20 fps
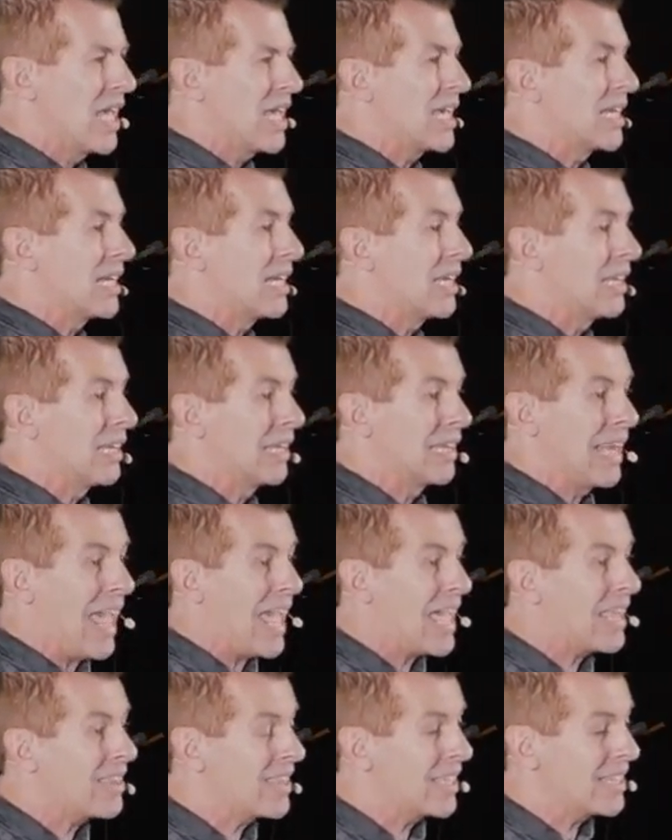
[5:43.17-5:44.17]
in a
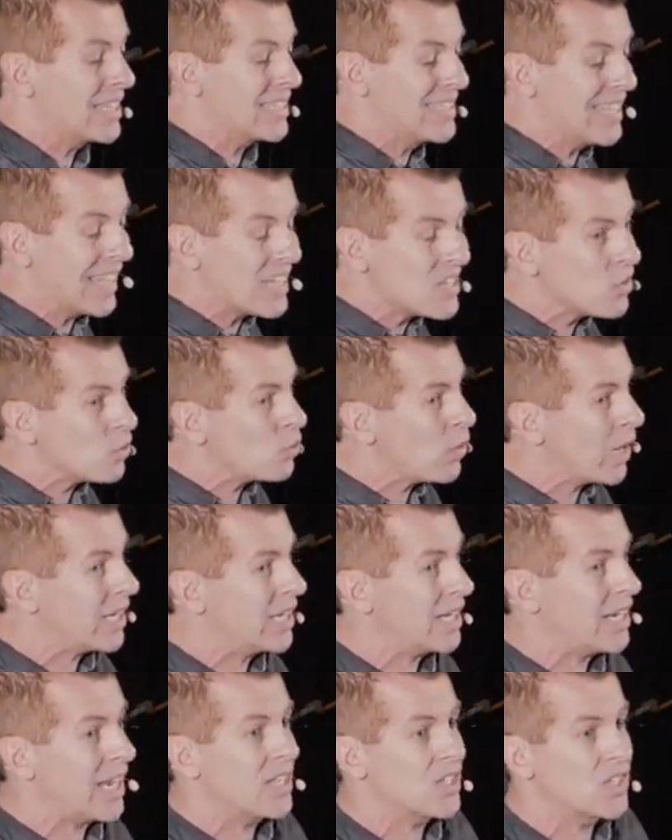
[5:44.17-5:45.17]
land that doesn't
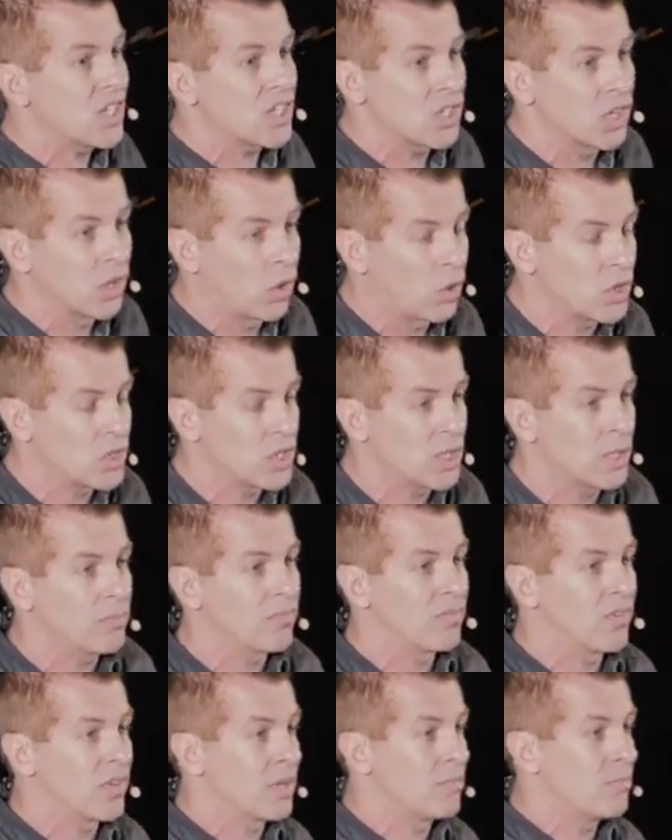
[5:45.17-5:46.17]
recognize his
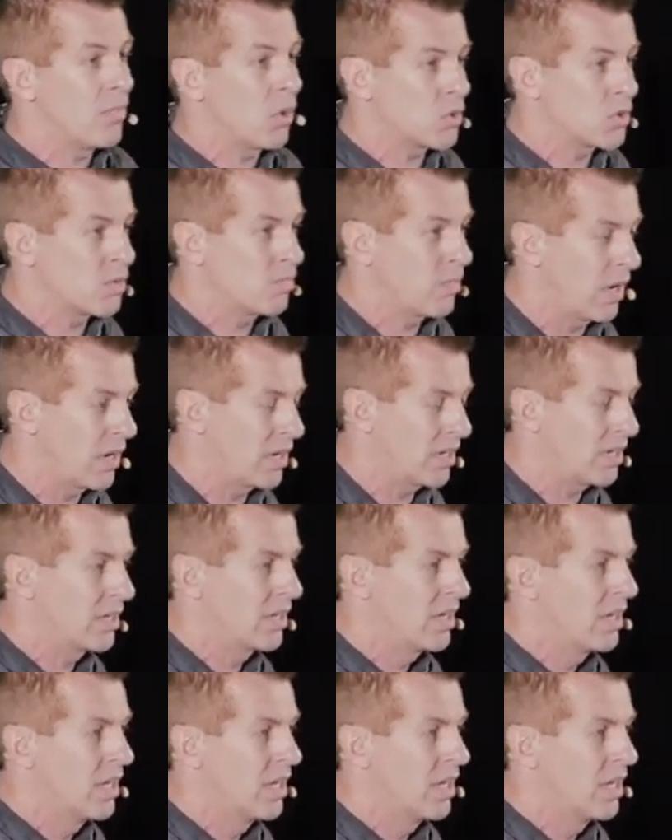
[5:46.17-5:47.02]
lordship for the most part.